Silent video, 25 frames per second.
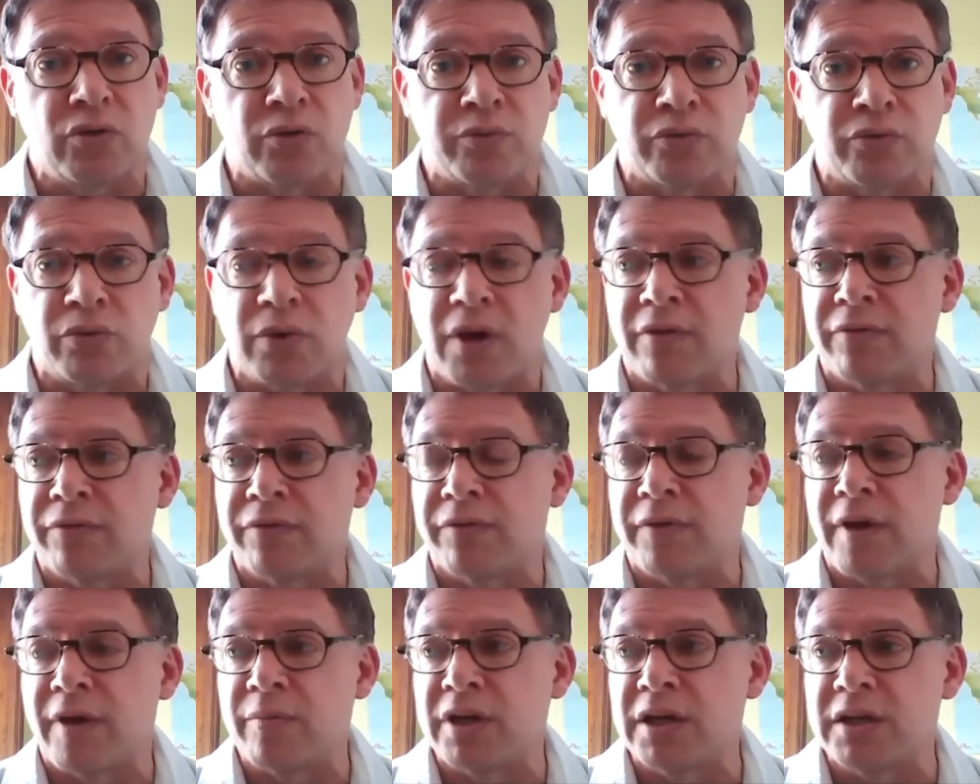We have
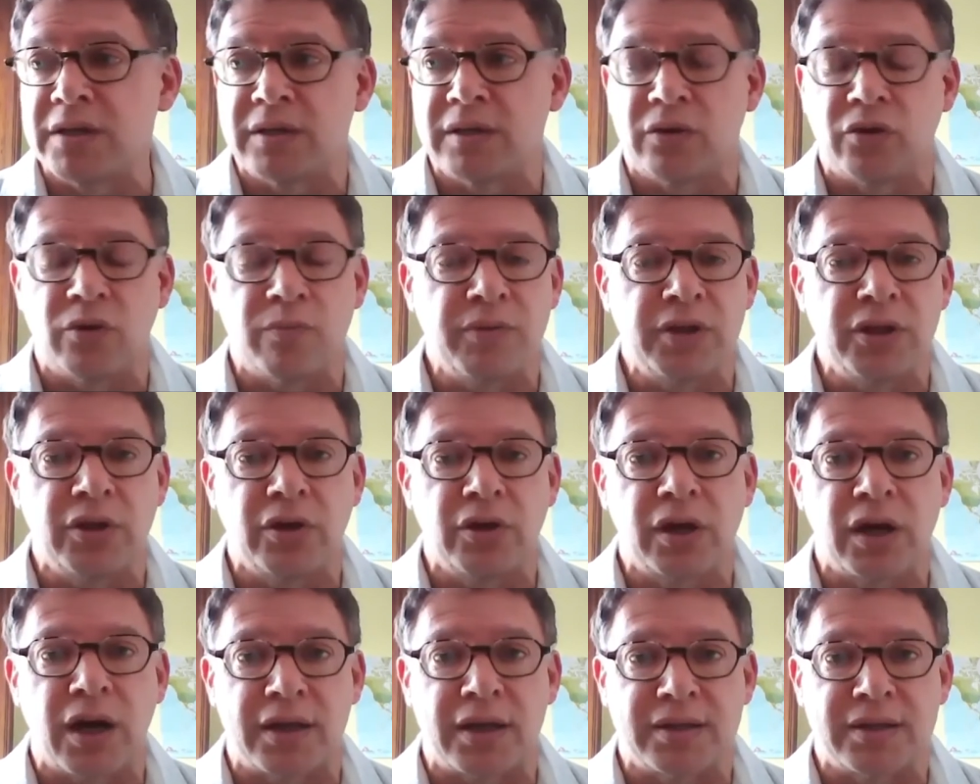families in the middle
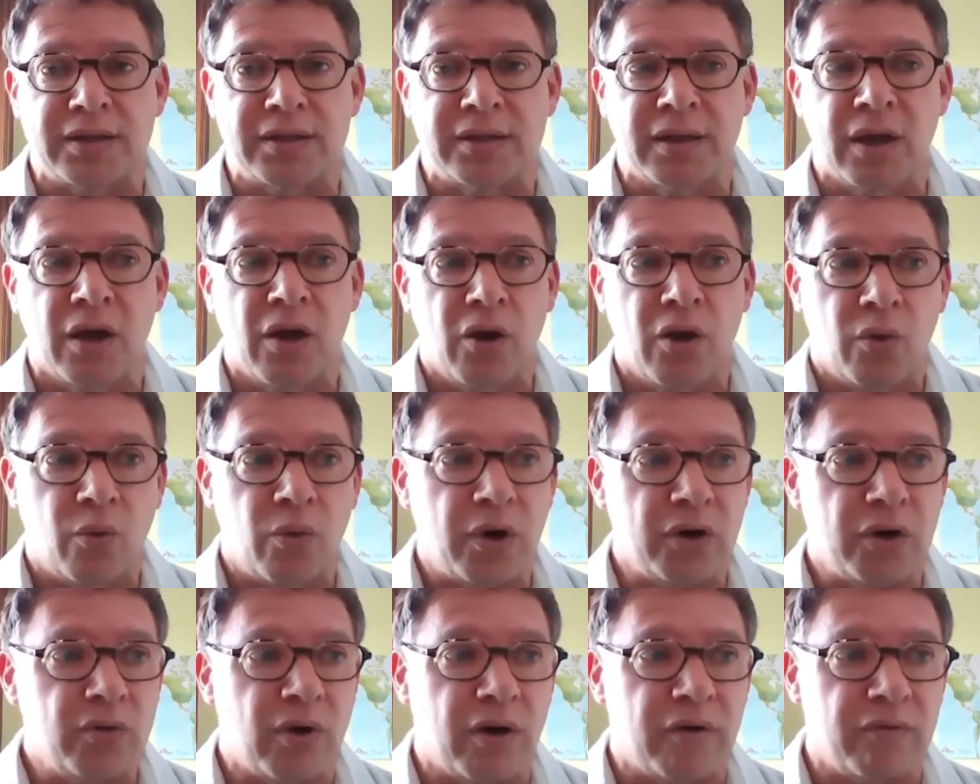classes where
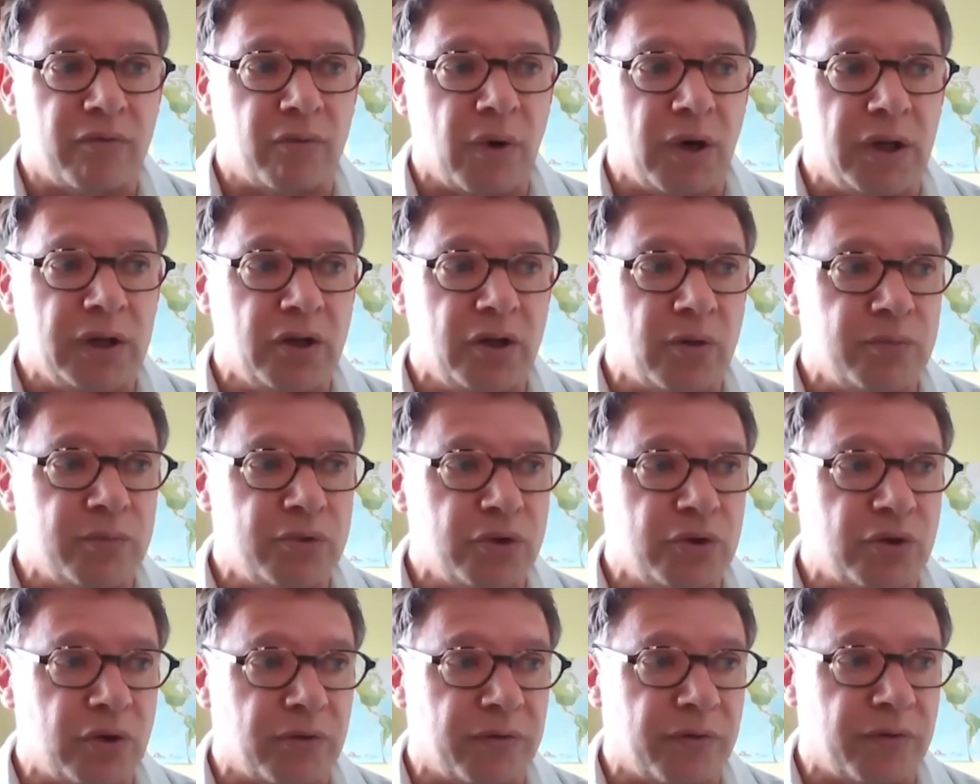you have one
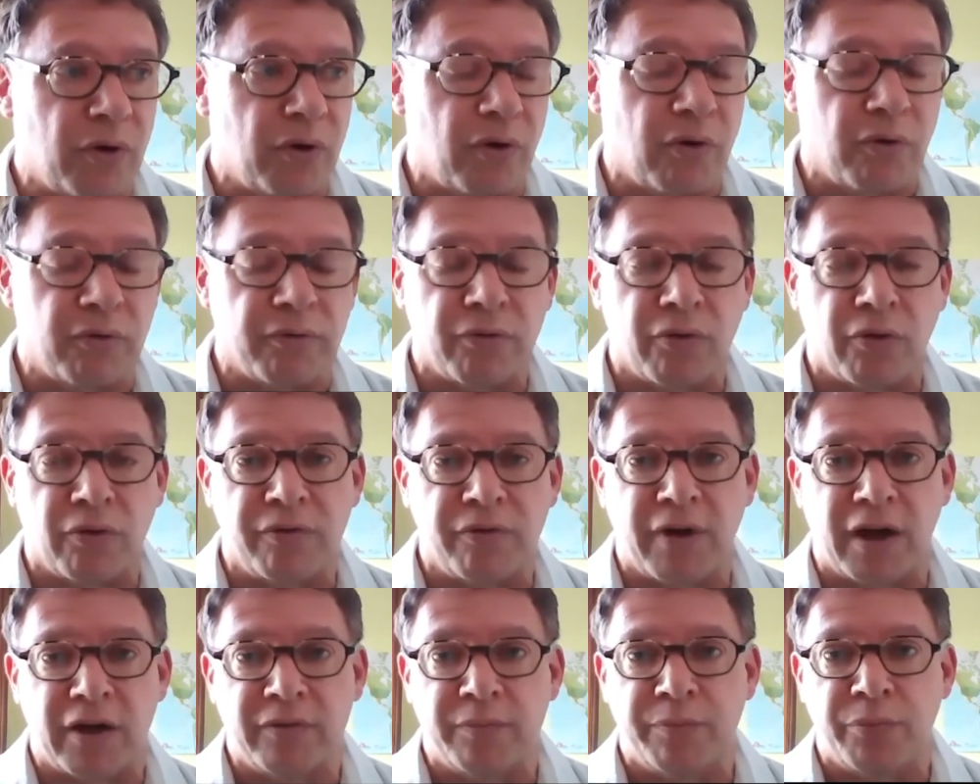computer for
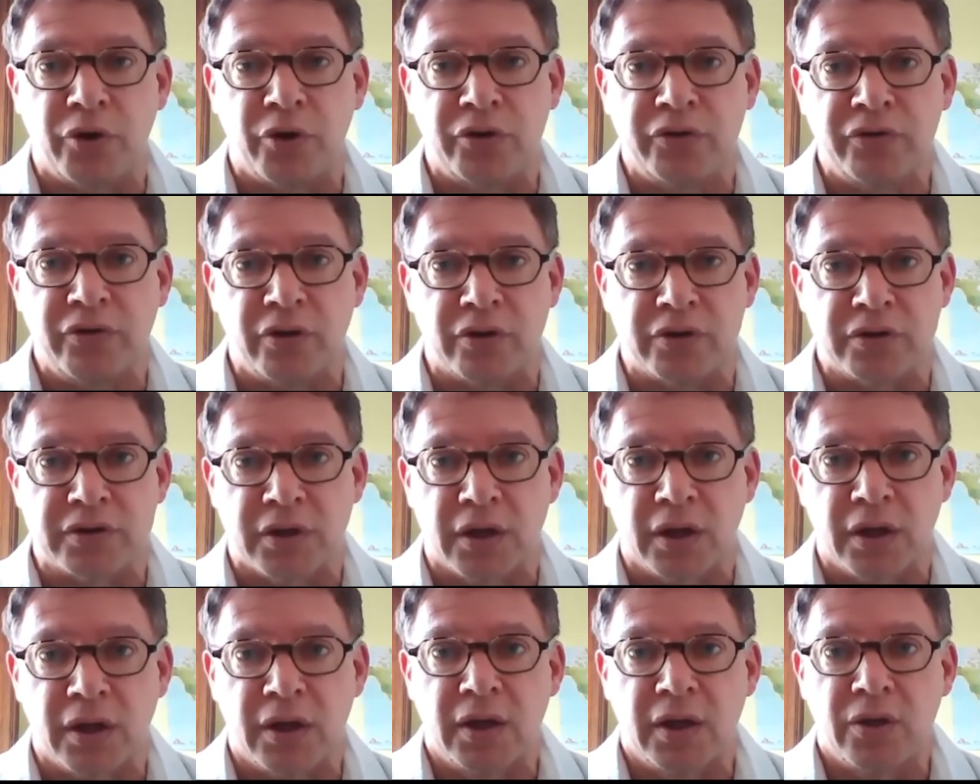5 persons,
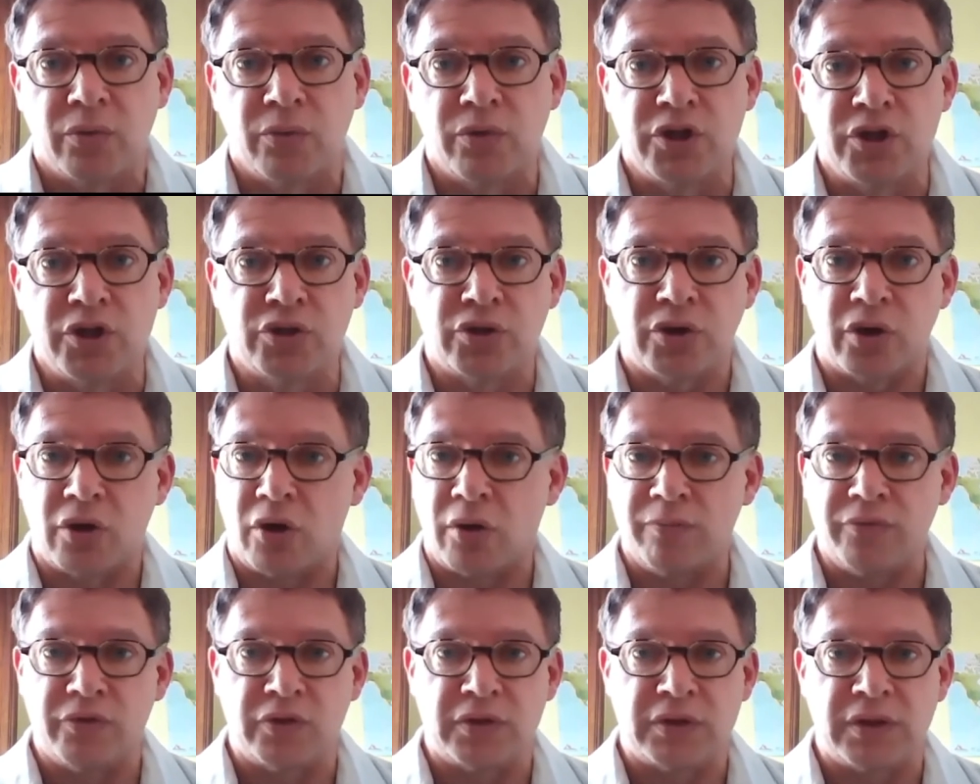which
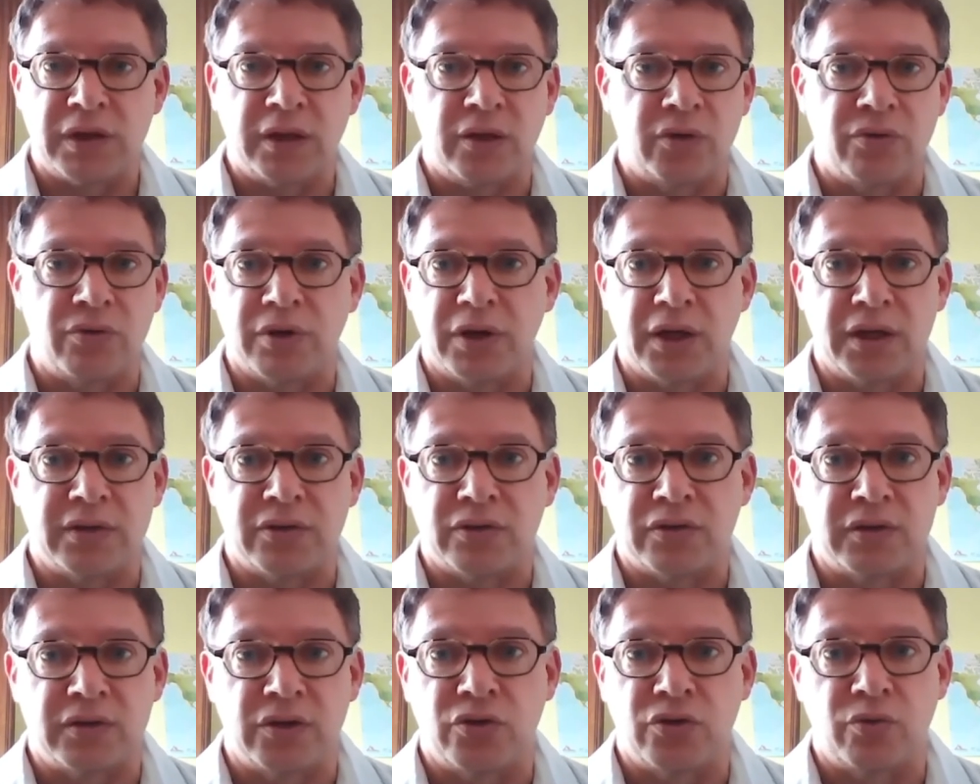obviously creates a
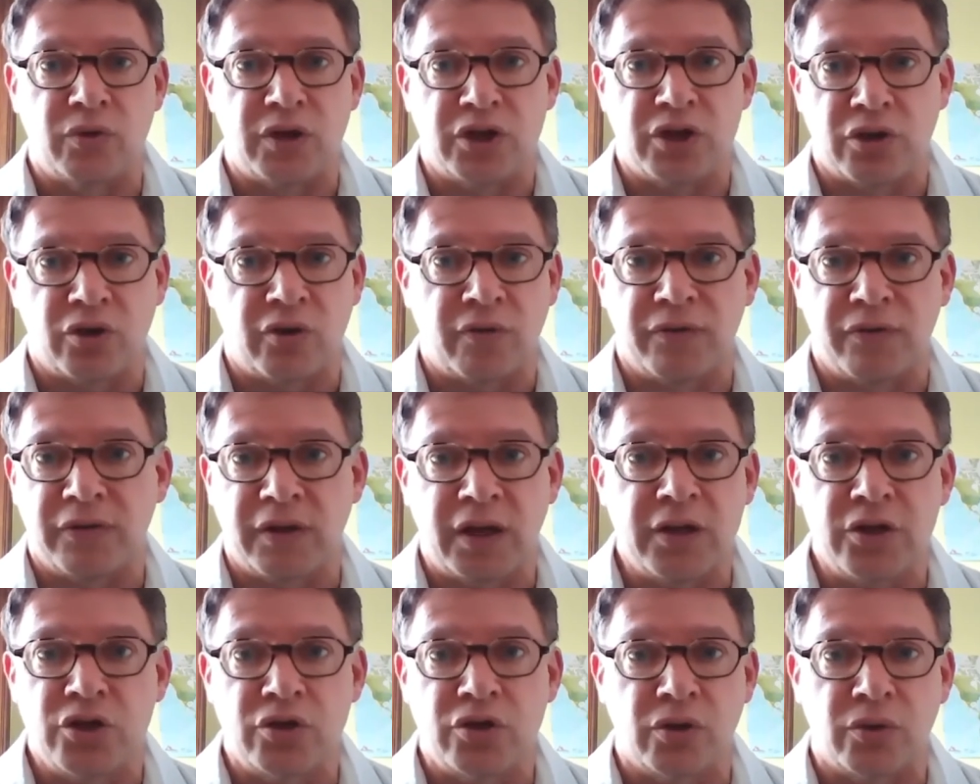situation of
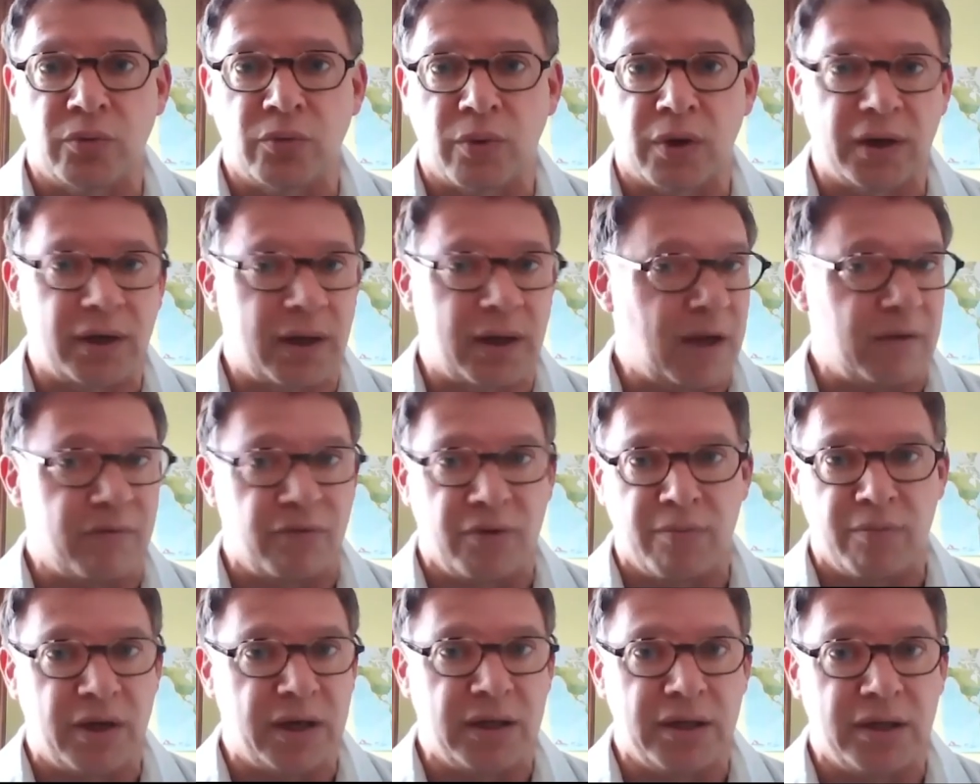tension when everybody